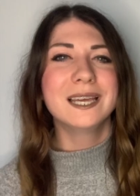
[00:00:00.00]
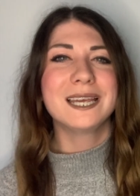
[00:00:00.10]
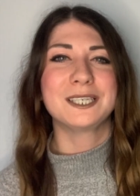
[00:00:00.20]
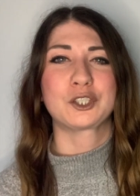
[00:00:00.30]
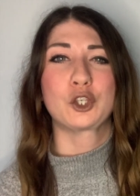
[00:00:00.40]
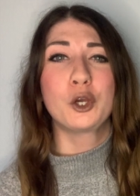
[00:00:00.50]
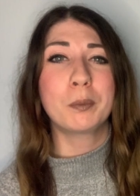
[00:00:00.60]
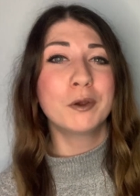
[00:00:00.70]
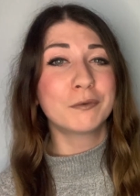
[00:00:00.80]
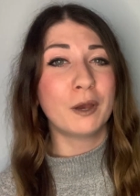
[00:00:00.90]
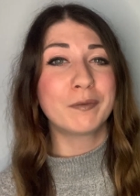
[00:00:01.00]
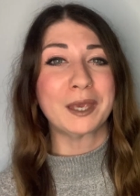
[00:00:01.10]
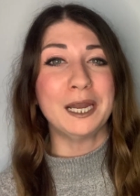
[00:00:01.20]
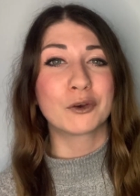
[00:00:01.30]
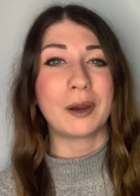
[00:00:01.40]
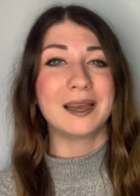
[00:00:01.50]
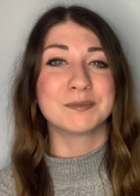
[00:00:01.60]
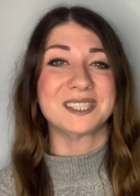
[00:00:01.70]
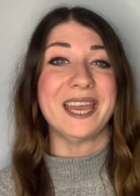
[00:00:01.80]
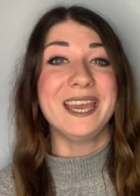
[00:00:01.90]
is 2.5
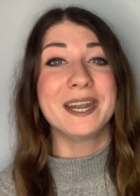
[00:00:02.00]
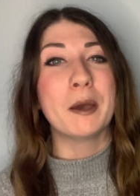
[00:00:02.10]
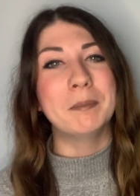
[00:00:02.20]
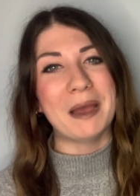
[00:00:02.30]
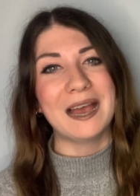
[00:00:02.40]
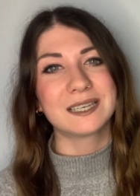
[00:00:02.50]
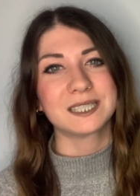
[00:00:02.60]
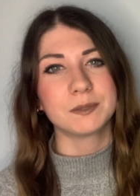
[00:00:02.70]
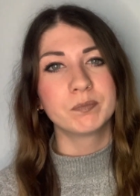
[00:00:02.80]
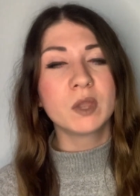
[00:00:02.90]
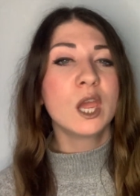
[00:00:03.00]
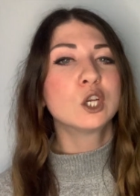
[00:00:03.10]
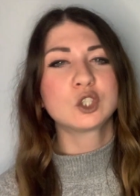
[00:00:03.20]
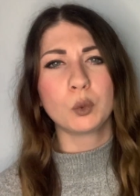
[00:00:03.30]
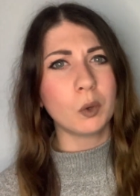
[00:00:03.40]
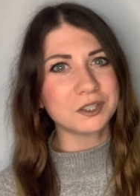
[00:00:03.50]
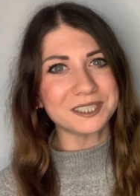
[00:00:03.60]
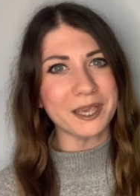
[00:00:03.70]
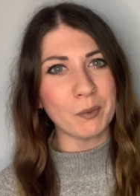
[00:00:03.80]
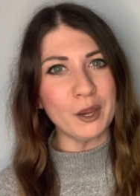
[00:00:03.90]
kilograms in mass. So what does
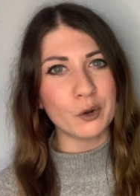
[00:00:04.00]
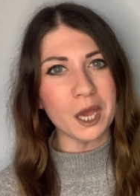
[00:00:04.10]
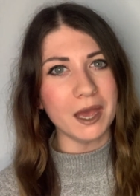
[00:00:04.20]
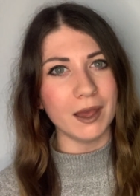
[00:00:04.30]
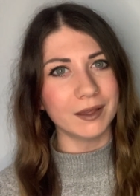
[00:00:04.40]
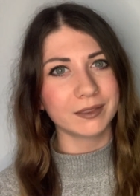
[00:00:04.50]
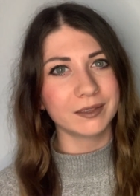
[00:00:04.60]
he weigh on Earth?